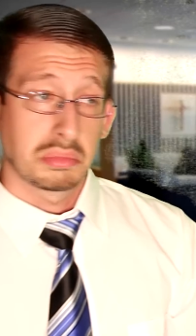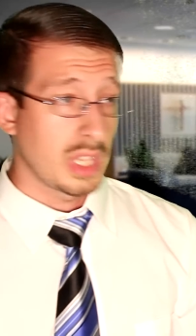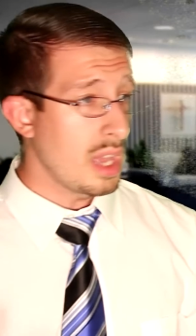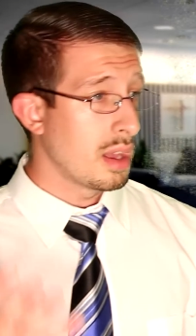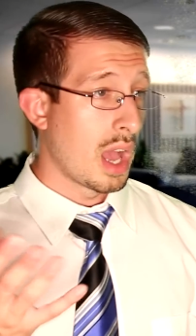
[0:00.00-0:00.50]

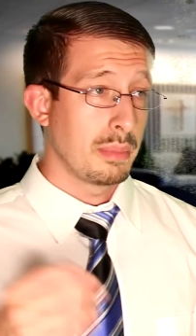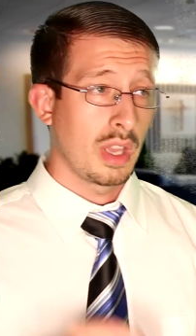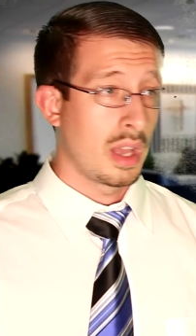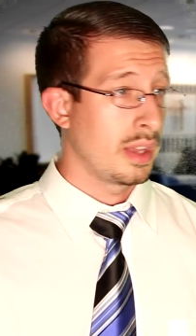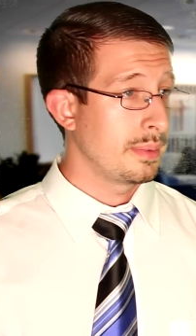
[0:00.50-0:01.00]
Yeah, I
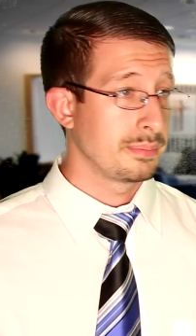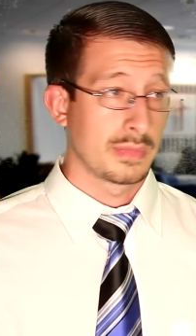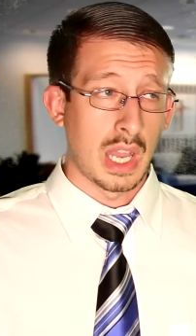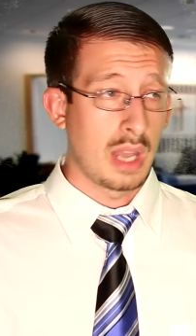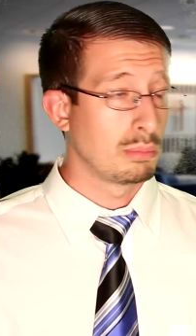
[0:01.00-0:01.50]
mean,
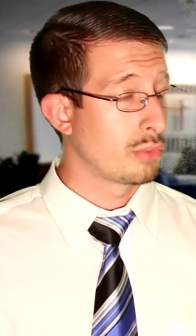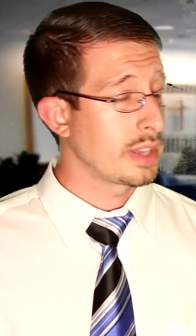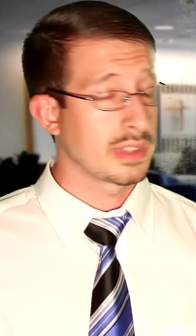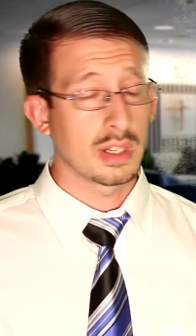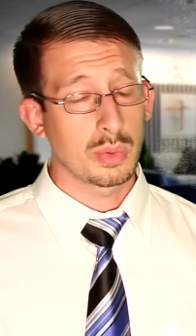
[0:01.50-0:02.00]
I'm
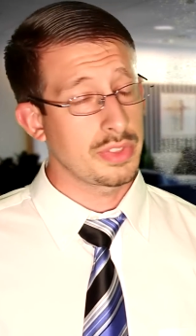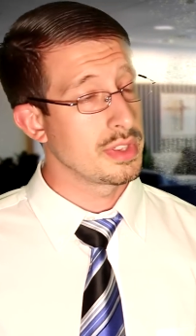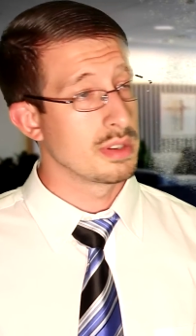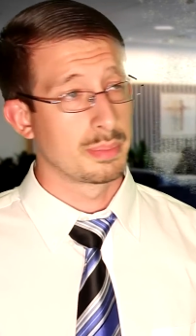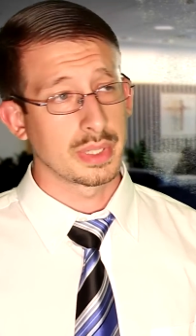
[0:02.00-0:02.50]
right there
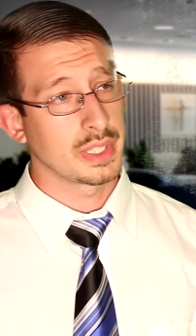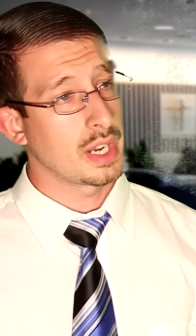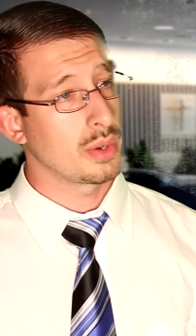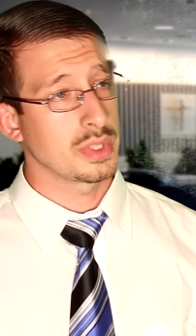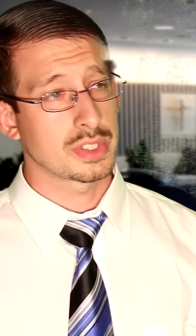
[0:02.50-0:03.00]
with you, but you
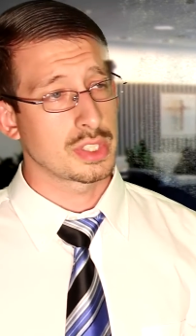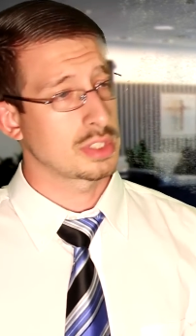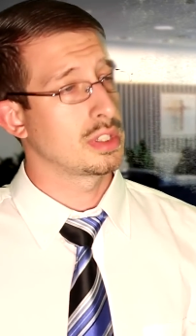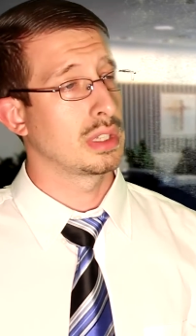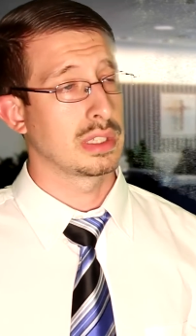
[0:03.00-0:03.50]
know, it's
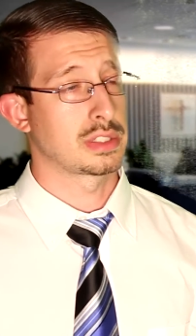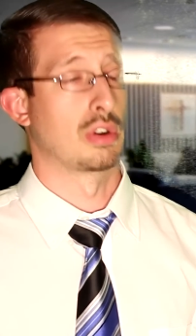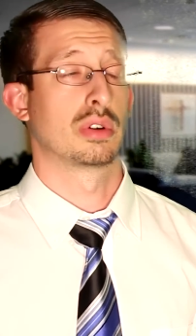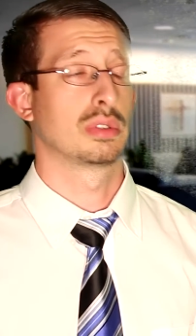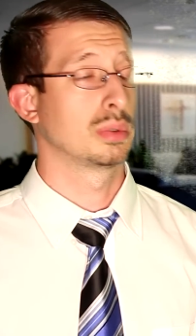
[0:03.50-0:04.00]
just it's a
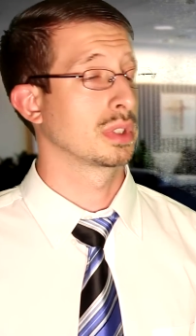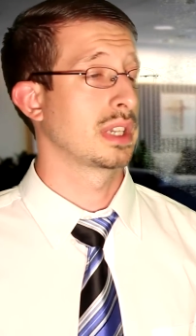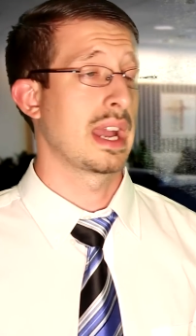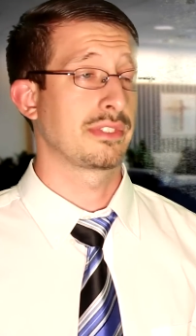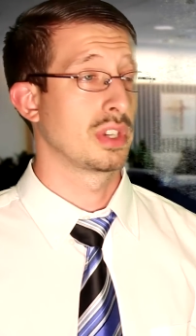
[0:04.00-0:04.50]
hurdle we're
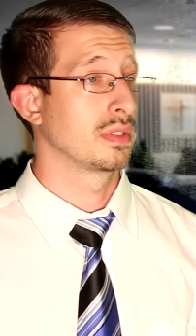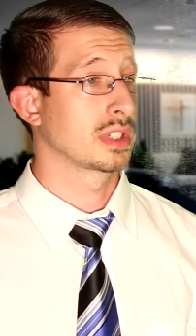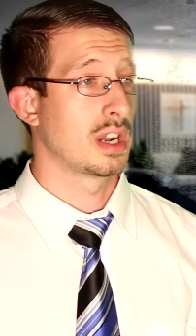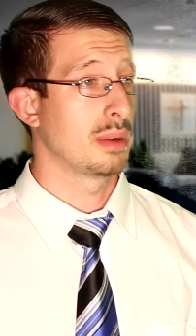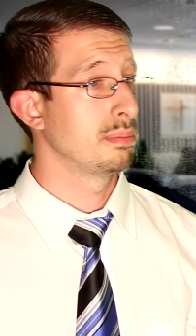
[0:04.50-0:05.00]
gonna have to
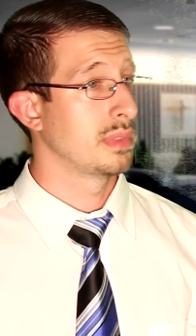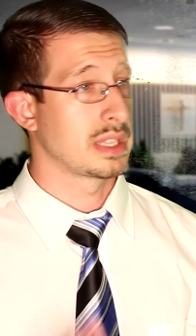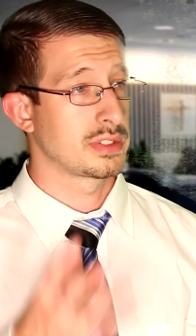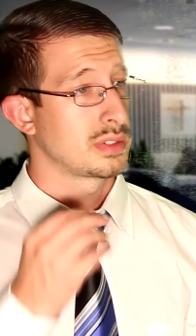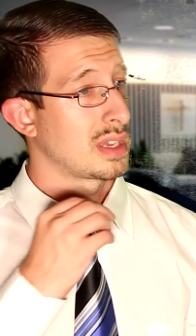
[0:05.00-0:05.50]
overcome.
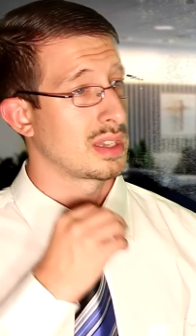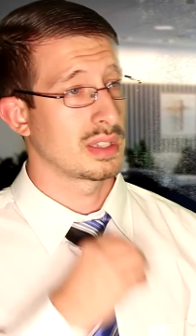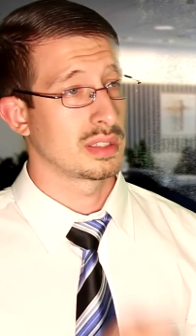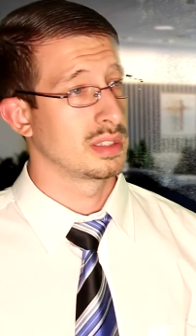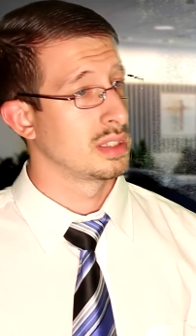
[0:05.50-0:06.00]
That's
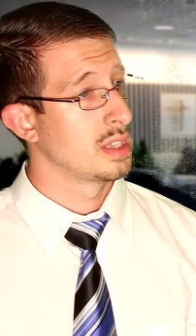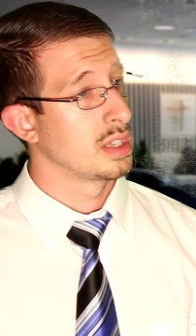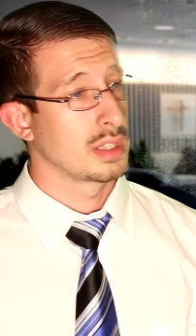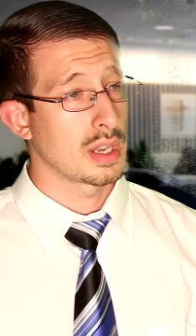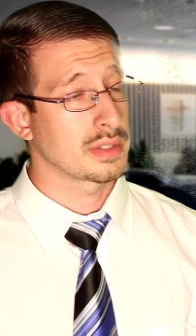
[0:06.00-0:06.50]

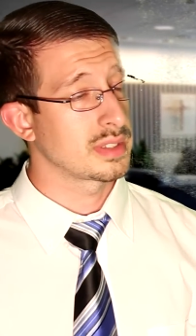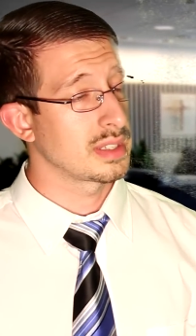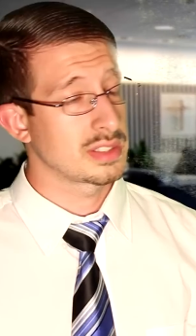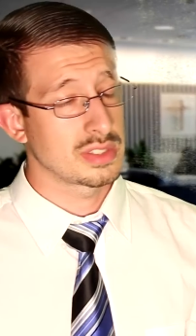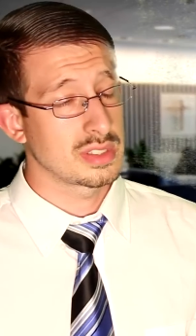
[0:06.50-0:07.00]
yeah,
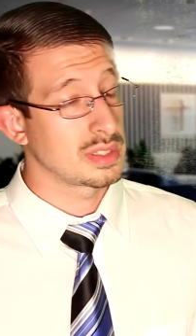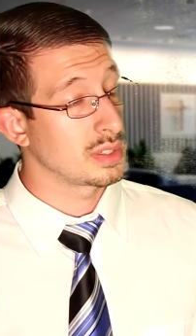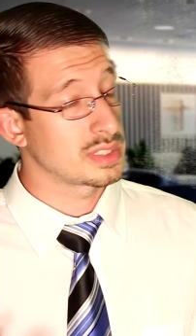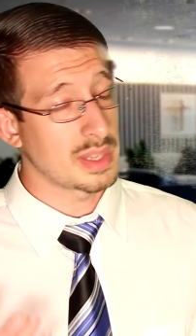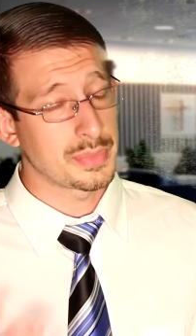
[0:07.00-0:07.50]
it's
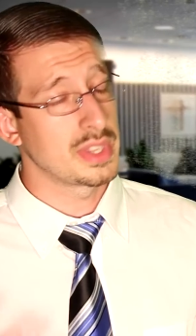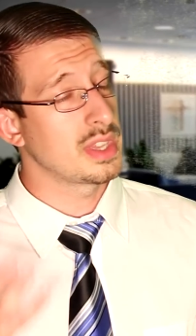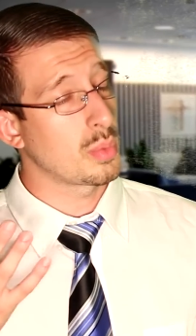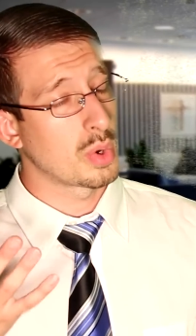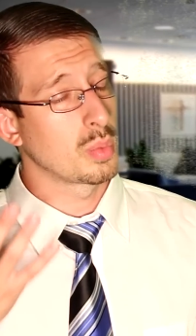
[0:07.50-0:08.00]

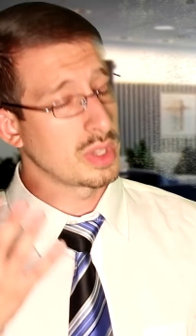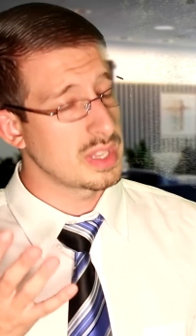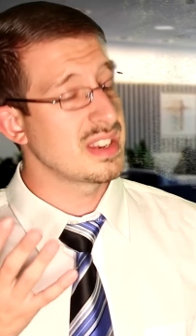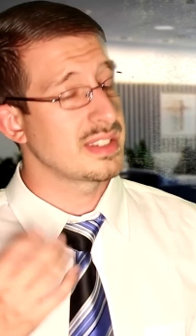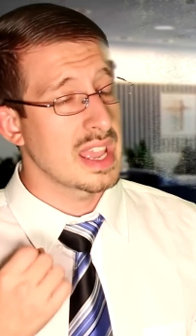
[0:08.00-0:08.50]
something that we're
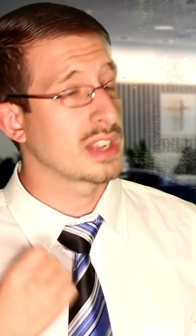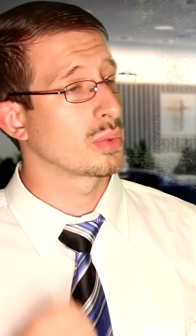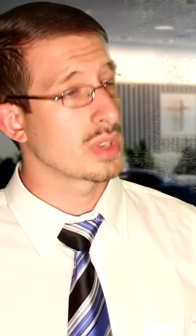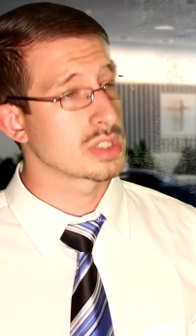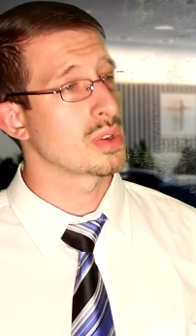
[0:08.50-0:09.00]
willing to take
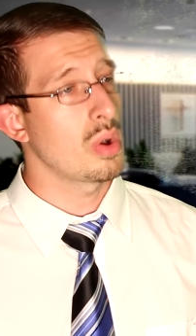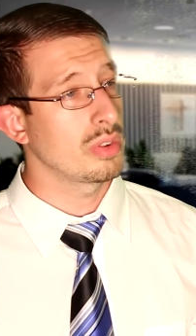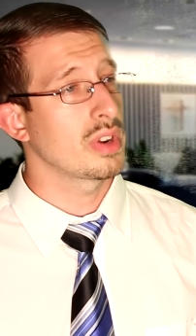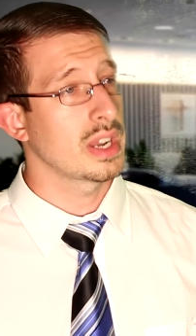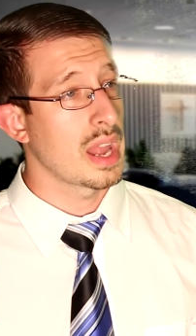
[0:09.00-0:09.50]
a risk
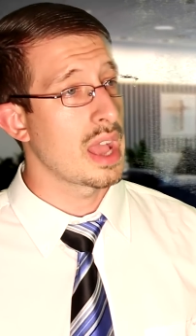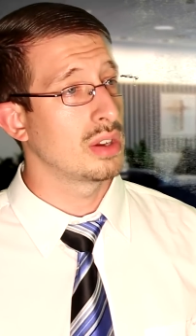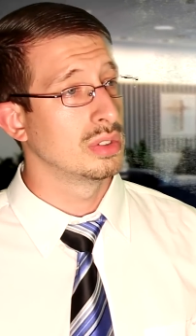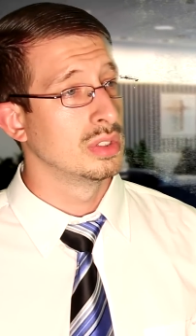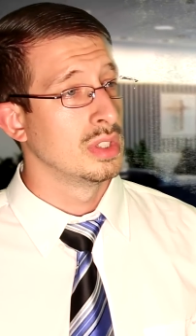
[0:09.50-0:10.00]
on right
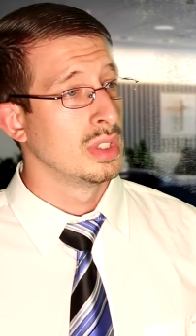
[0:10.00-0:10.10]
now.